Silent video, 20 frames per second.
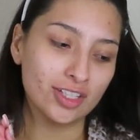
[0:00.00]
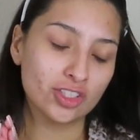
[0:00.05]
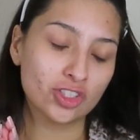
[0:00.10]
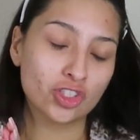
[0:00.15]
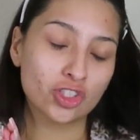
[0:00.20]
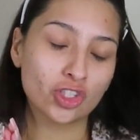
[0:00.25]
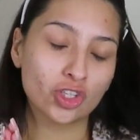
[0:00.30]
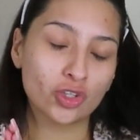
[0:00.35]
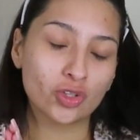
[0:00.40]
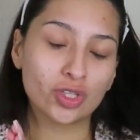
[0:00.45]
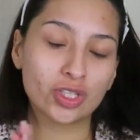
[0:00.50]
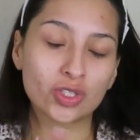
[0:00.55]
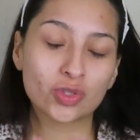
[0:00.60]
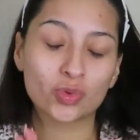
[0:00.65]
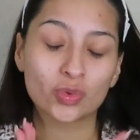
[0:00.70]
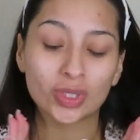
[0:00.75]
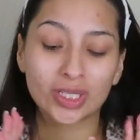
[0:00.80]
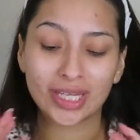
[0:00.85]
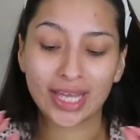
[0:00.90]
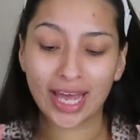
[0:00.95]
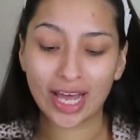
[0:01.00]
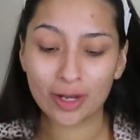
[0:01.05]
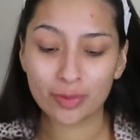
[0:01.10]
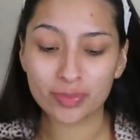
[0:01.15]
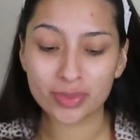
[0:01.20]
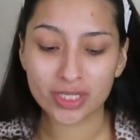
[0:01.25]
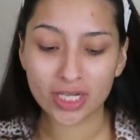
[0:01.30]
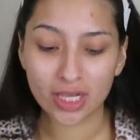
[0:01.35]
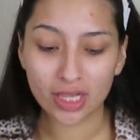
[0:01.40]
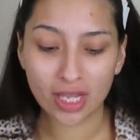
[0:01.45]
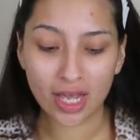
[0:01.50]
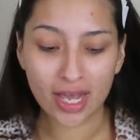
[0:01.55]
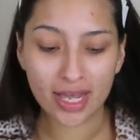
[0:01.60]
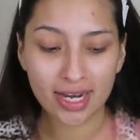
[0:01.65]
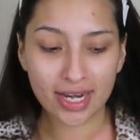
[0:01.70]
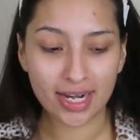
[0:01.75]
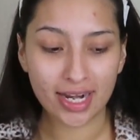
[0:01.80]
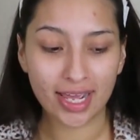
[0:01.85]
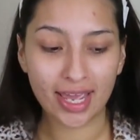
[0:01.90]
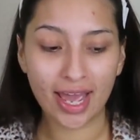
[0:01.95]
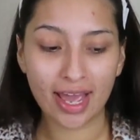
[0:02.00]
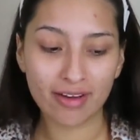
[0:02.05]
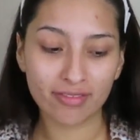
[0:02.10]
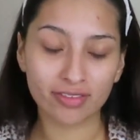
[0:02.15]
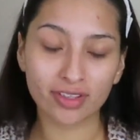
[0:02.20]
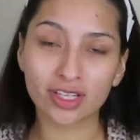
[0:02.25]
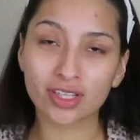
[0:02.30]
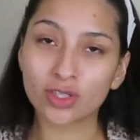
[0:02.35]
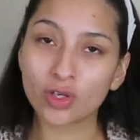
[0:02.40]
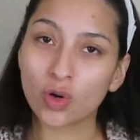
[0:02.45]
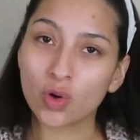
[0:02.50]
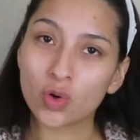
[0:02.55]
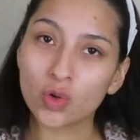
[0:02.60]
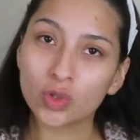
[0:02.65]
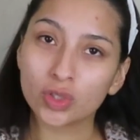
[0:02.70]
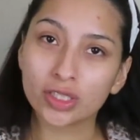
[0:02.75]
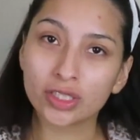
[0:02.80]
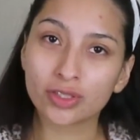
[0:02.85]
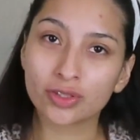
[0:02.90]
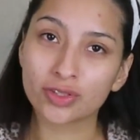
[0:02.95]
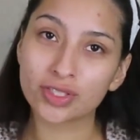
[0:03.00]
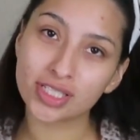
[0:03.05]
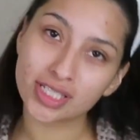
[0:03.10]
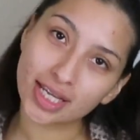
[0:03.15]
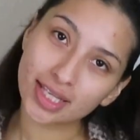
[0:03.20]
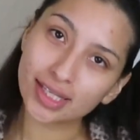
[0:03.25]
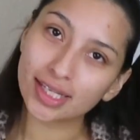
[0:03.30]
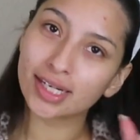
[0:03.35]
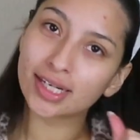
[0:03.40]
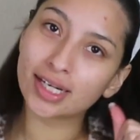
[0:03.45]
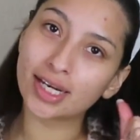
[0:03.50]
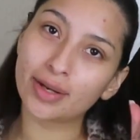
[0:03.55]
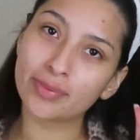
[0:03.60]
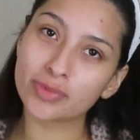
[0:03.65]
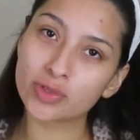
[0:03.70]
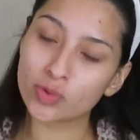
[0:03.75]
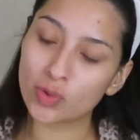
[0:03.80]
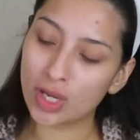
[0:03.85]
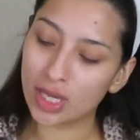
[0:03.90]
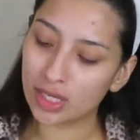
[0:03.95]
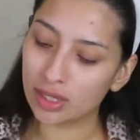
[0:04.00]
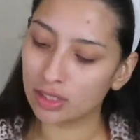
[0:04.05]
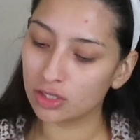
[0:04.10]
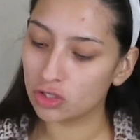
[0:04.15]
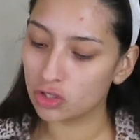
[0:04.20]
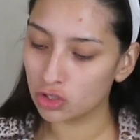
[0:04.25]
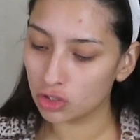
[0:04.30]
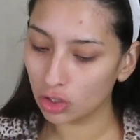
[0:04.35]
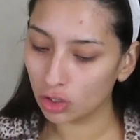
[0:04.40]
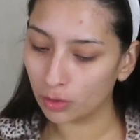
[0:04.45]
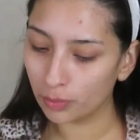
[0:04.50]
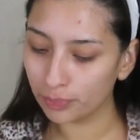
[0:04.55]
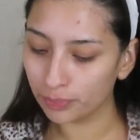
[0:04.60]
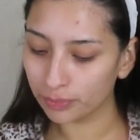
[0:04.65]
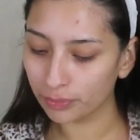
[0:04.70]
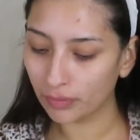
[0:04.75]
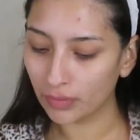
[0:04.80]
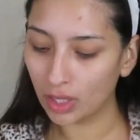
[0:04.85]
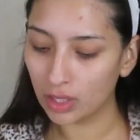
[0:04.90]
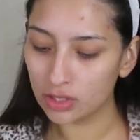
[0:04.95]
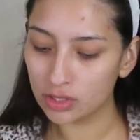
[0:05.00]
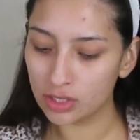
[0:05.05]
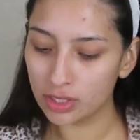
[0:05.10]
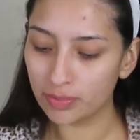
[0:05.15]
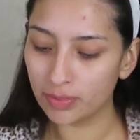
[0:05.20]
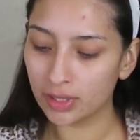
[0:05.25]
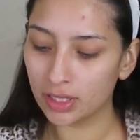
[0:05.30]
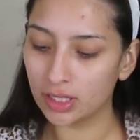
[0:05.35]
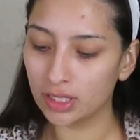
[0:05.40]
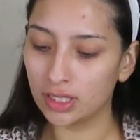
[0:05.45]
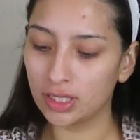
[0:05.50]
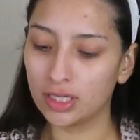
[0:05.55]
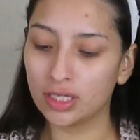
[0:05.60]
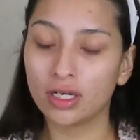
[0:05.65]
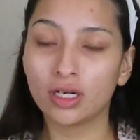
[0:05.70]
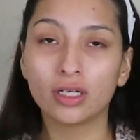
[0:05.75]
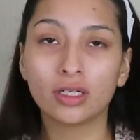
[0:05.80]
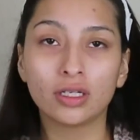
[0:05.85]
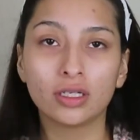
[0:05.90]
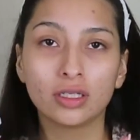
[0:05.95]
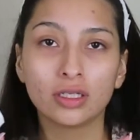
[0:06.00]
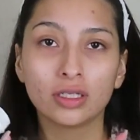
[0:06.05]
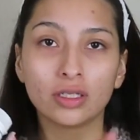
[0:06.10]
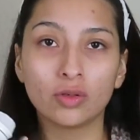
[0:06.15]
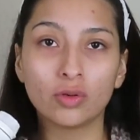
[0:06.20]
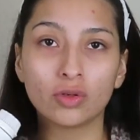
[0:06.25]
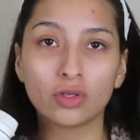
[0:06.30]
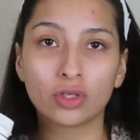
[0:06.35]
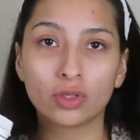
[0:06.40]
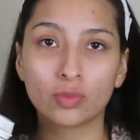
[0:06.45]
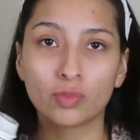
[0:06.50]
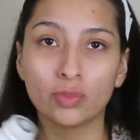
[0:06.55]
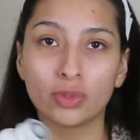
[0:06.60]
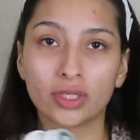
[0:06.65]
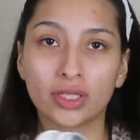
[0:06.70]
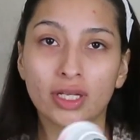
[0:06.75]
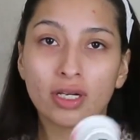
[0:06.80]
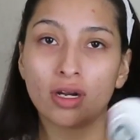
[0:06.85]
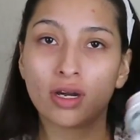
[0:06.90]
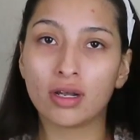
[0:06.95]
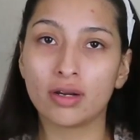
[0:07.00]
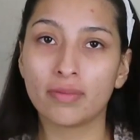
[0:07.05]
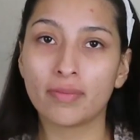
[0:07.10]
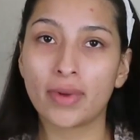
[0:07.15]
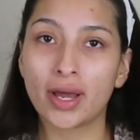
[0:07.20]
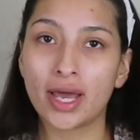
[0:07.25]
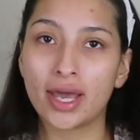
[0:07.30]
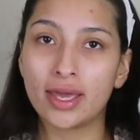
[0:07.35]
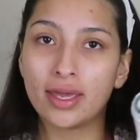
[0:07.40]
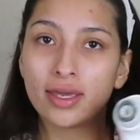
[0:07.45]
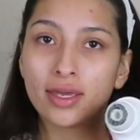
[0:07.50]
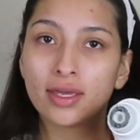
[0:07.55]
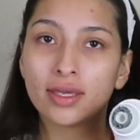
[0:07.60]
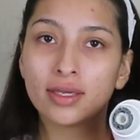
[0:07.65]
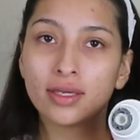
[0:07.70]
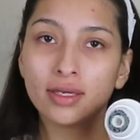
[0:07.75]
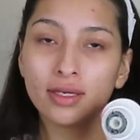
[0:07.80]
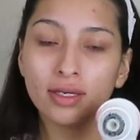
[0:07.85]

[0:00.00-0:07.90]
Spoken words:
so this really helps a lot, and I have like the whole little set that it comes with. So typically I'll put that on my